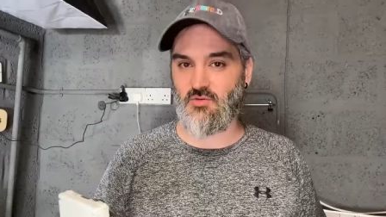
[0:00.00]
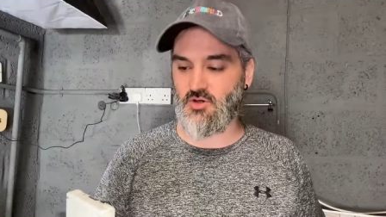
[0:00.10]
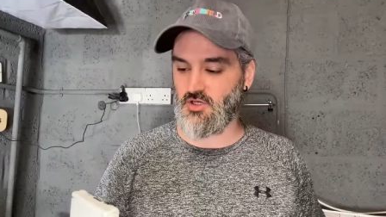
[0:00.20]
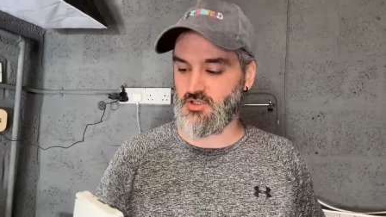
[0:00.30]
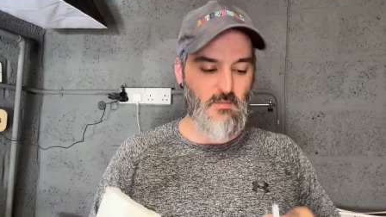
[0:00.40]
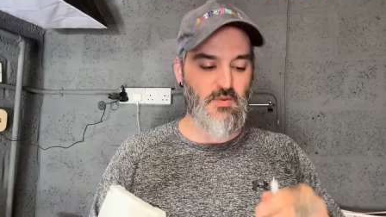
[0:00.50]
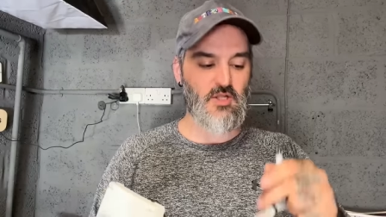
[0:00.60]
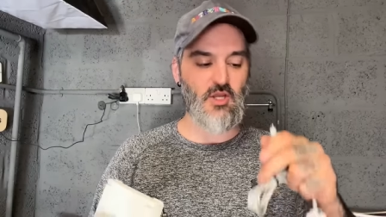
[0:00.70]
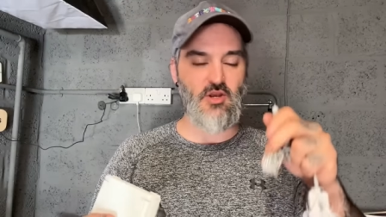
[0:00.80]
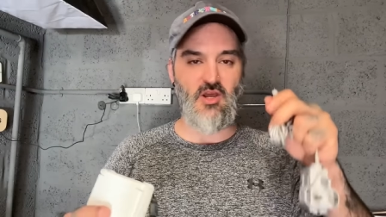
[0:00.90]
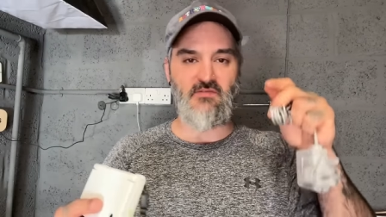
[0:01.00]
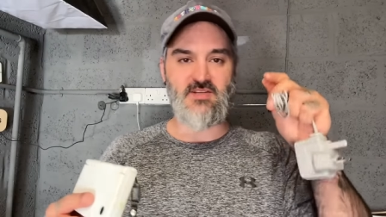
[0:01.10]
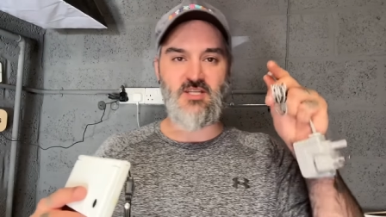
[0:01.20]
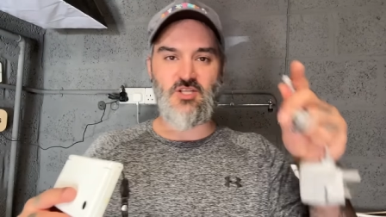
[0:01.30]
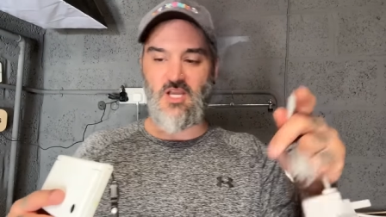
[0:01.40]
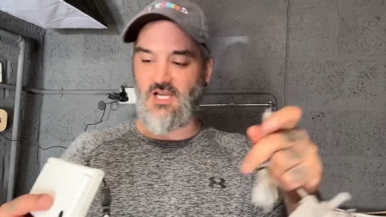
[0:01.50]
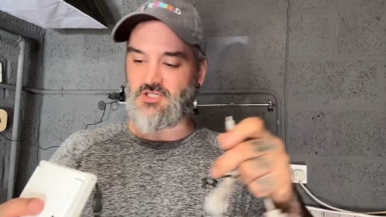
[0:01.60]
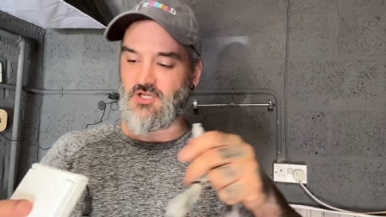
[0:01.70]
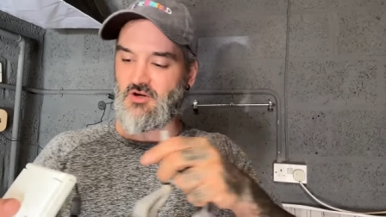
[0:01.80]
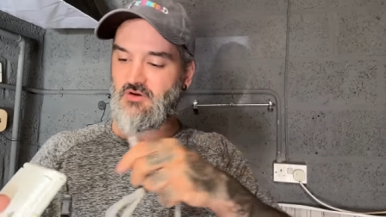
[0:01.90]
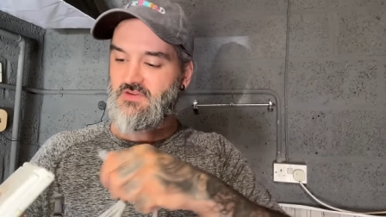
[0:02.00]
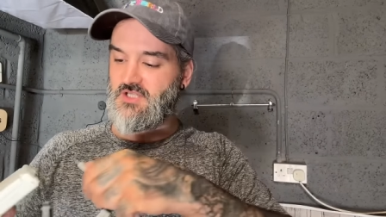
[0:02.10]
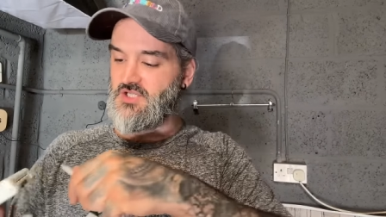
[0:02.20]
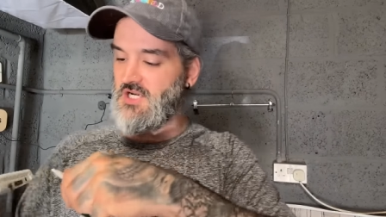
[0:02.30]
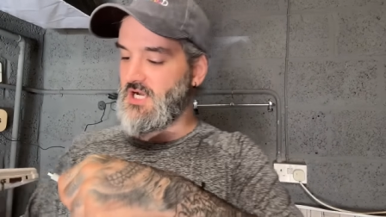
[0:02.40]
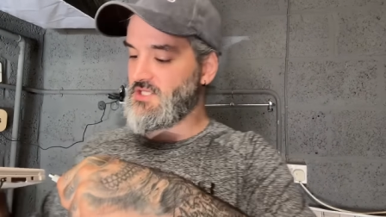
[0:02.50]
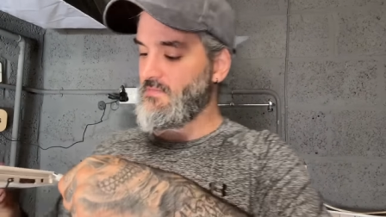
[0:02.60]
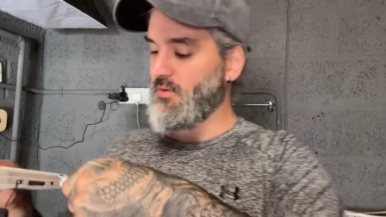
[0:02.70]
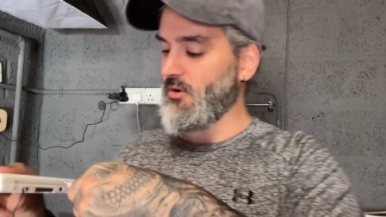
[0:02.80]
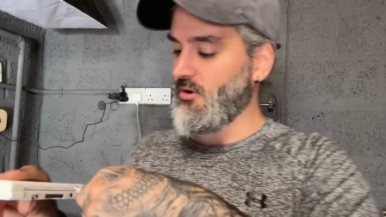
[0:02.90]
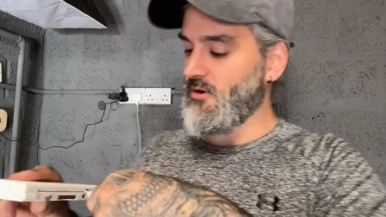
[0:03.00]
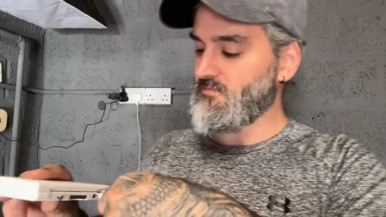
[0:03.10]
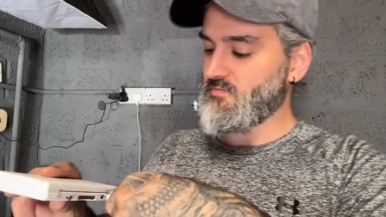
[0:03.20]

good, but I don't know if it's the charger or if it's the charging port.